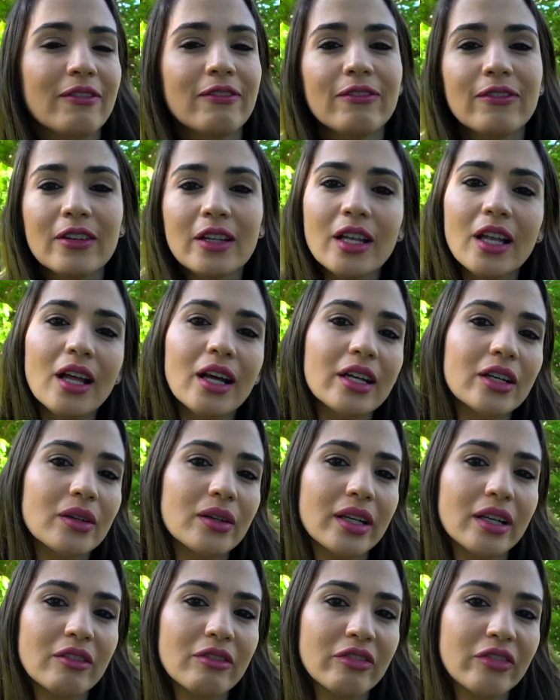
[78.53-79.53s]

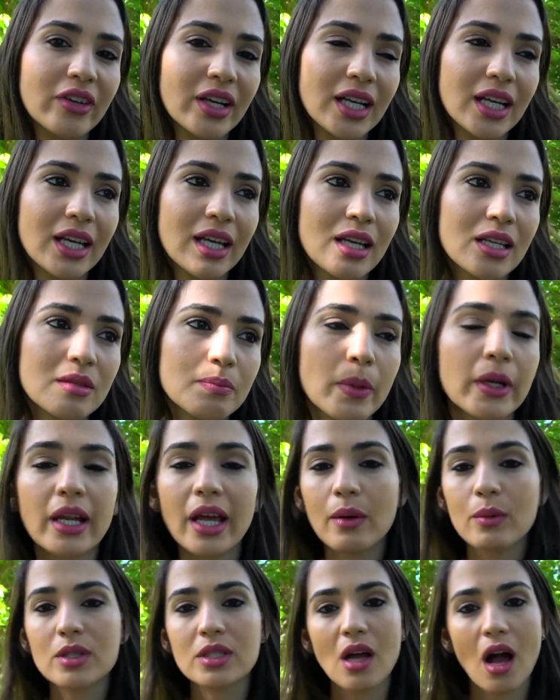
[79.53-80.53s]
fluttering feelings but
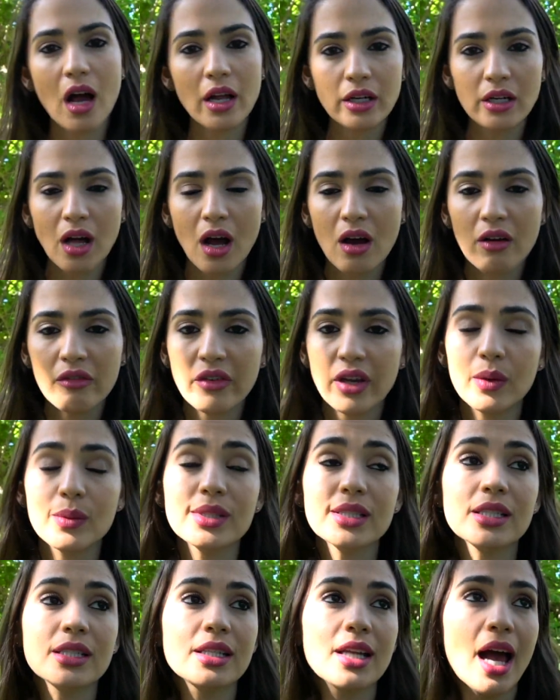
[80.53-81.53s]
it was on and off it was
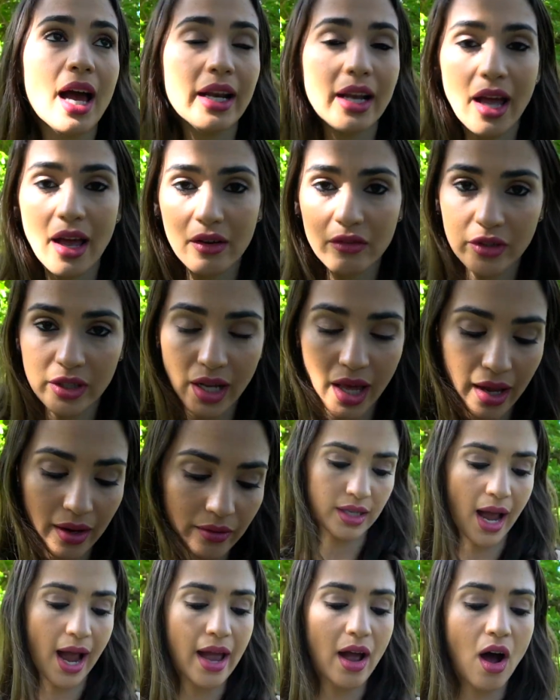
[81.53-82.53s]
not every day
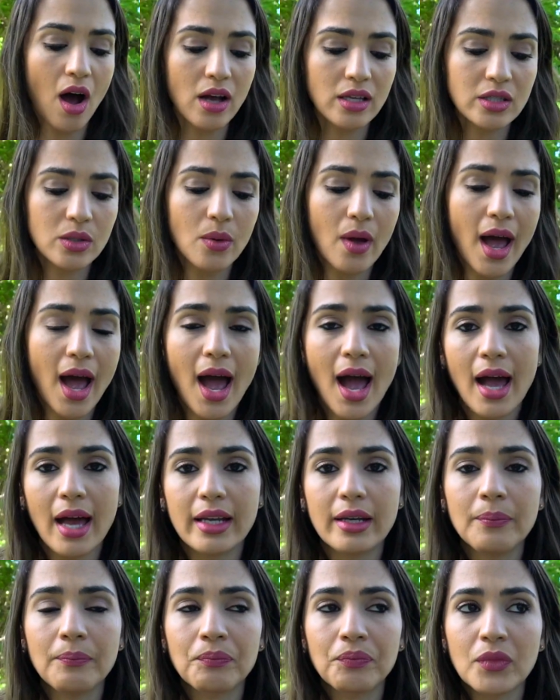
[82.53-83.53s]
I also
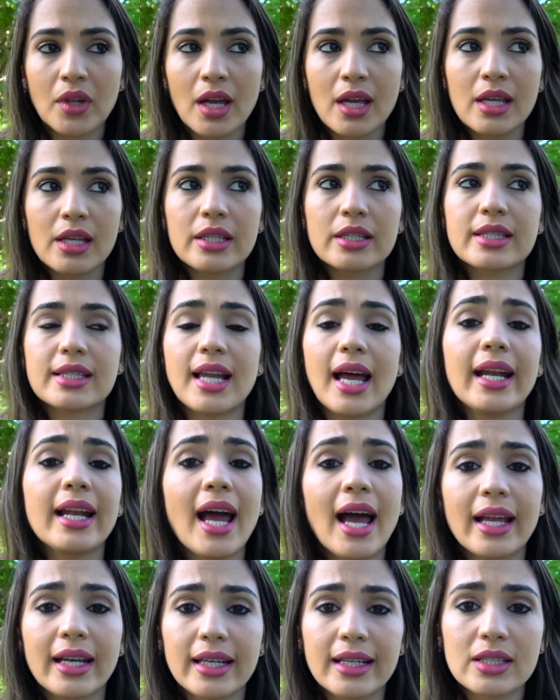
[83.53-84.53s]
had slight
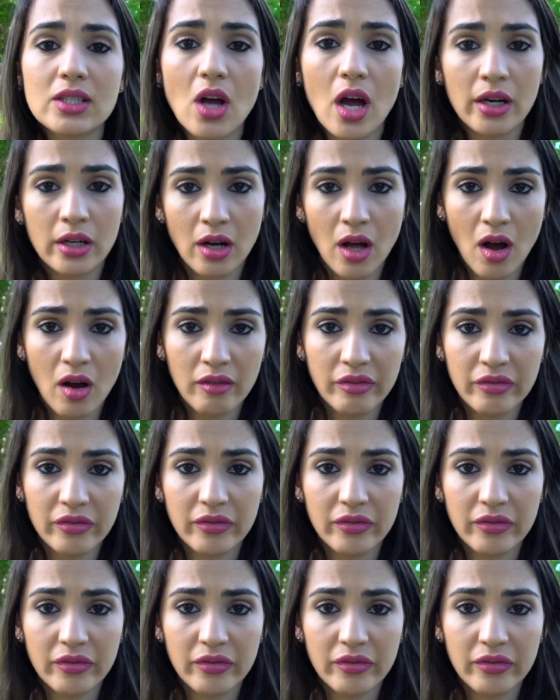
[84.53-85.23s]
headaches on and off